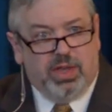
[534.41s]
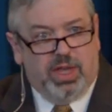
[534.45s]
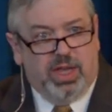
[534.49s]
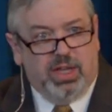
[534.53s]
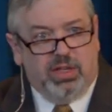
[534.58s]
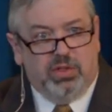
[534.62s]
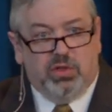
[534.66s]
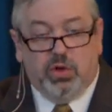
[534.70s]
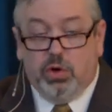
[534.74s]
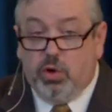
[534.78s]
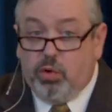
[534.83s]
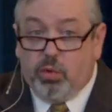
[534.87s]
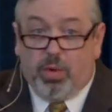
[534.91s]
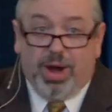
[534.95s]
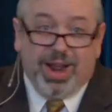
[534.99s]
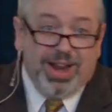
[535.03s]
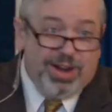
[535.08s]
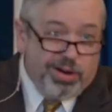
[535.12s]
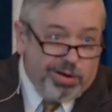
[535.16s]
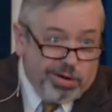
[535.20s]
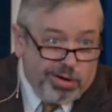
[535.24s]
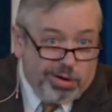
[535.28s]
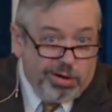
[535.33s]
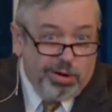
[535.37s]
things
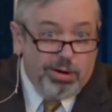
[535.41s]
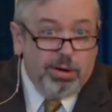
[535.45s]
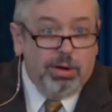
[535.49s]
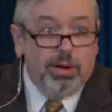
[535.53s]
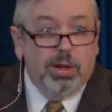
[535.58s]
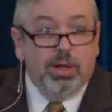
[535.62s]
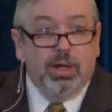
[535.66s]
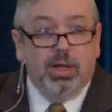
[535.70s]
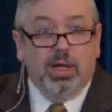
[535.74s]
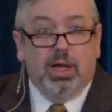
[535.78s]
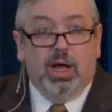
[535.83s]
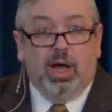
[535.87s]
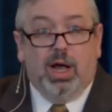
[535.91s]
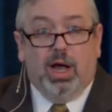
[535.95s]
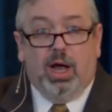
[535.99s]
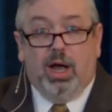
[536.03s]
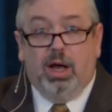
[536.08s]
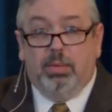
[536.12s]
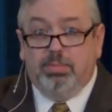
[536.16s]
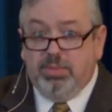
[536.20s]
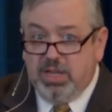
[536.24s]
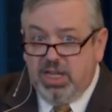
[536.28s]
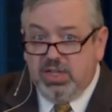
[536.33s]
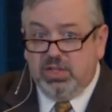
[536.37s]
greater.
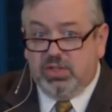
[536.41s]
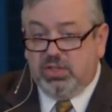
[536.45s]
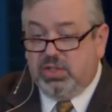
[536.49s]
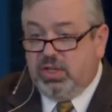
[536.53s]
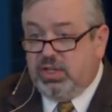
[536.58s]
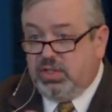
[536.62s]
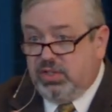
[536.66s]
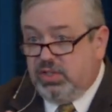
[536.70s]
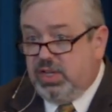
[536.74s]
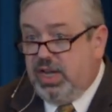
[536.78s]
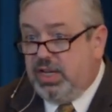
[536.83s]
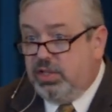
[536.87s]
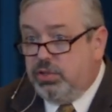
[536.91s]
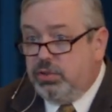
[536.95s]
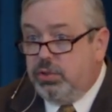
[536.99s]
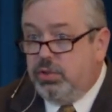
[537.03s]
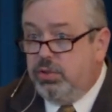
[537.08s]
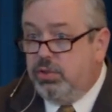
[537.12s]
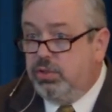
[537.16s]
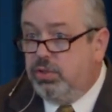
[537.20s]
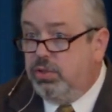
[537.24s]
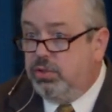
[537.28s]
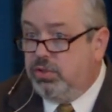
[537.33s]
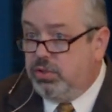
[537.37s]
His
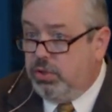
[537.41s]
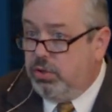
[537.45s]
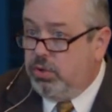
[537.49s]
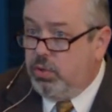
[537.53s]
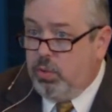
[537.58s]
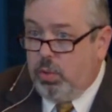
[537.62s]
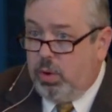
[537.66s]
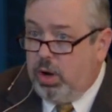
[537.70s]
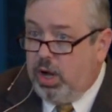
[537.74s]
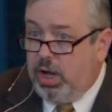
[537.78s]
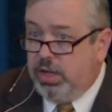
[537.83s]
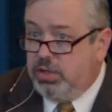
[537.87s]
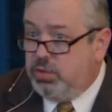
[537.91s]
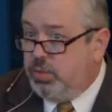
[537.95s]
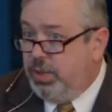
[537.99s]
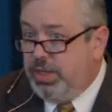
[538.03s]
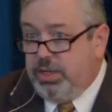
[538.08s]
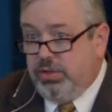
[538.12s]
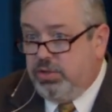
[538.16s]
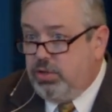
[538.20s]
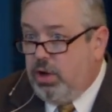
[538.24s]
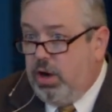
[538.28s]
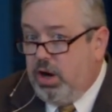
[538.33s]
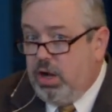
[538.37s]
successors, certain ones, we
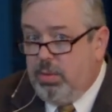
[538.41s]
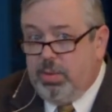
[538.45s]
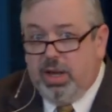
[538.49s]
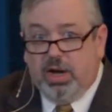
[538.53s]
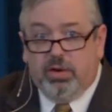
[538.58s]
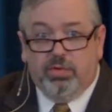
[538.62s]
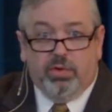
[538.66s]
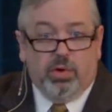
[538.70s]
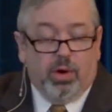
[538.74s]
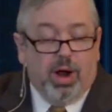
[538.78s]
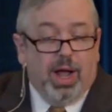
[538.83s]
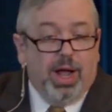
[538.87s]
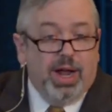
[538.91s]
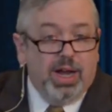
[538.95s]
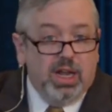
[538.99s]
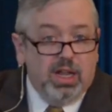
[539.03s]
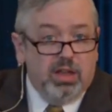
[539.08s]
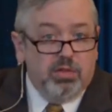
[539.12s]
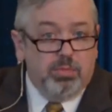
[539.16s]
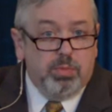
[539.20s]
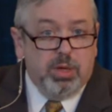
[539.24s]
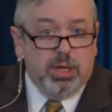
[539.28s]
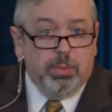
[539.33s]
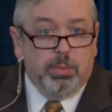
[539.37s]
could talk about a
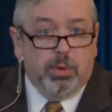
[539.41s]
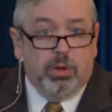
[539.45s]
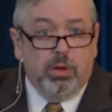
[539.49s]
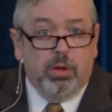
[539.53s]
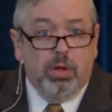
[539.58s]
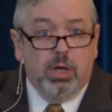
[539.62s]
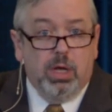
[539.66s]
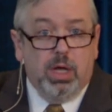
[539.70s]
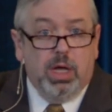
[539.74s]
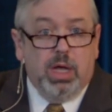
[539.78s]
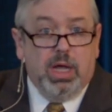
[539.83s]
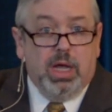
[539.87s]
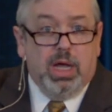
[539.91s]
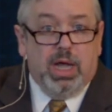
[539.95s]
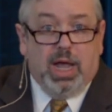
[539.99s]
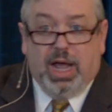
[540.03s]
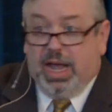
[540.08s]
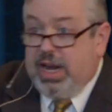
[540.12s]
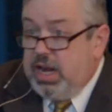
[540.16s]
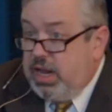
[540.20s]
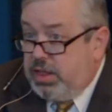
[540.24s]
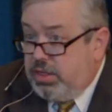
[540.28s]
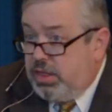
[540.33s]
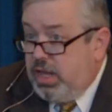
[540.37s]
variety of people.
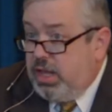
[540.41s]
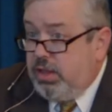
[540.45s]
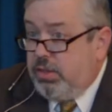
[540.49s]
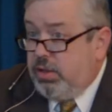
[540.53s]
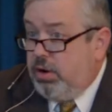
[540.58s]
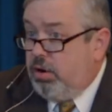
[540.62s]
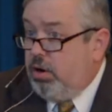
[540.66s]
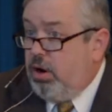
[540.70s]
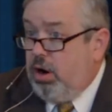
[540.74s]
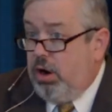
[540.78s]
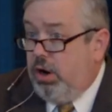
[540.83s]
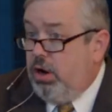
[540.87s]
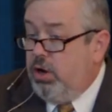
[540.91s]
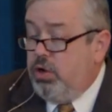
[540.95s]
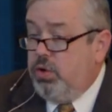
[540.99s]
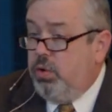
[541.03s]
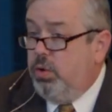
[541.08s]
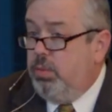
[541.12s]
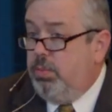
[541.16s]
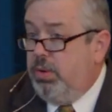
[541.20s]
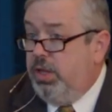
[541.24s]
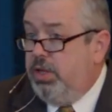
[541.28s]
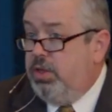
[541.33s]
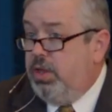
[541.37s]
And I think there are
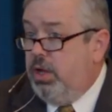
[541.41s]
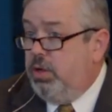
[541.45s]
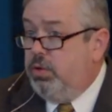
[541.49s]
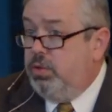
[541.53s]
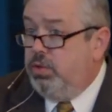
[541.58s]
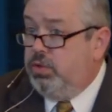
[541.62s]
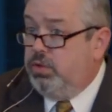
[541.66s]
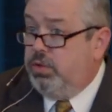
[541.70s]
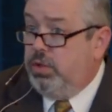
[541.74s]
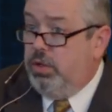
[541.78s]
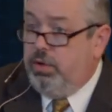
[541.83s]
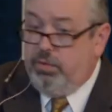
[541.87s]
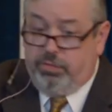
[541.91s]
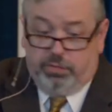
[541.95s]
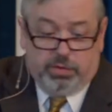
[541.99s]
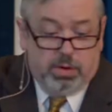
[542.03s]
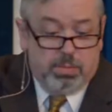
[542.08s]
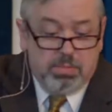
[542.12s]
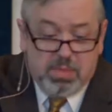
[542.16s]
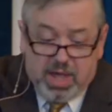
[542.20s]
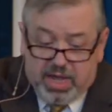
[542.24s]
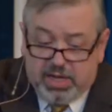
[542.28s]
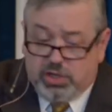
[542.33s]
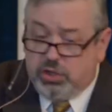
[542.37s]
arguably those
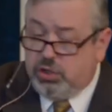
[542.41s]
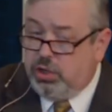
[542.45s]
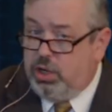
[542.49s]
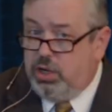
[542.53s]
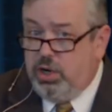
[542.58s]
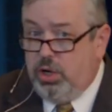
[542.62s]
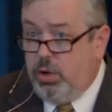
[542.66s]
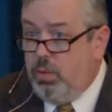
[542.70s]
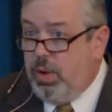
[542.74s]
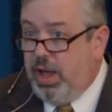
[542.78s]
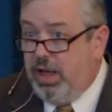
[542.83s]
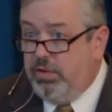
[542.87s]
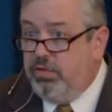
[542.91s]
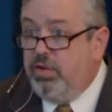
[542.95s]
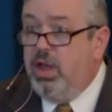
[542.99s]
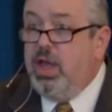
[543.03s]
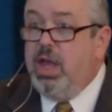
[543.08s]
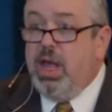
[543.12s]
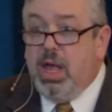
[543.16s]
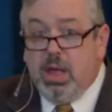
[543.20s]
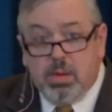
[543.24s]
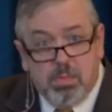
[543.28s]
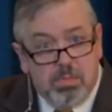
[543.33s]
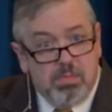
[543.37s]
from Machen who have
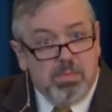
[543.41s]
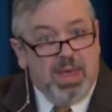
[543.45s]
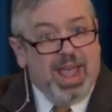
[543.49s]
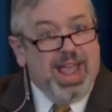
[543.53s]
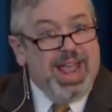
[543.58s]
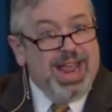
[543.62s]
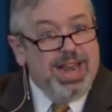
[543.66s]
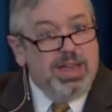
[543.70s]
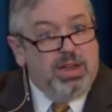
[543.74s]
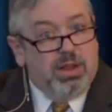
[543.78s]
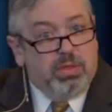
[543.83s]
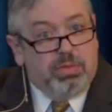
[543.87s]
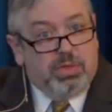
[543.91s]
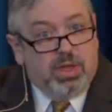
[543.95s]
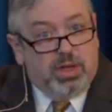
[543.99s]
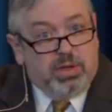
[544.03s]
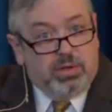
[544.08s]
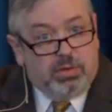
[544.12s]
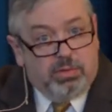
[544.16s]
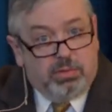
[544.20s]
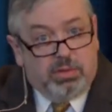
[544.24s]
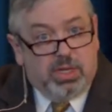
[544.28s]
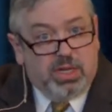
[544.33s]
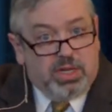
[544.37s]
made
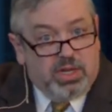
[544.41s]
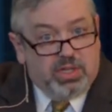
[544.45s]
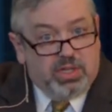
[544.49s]
the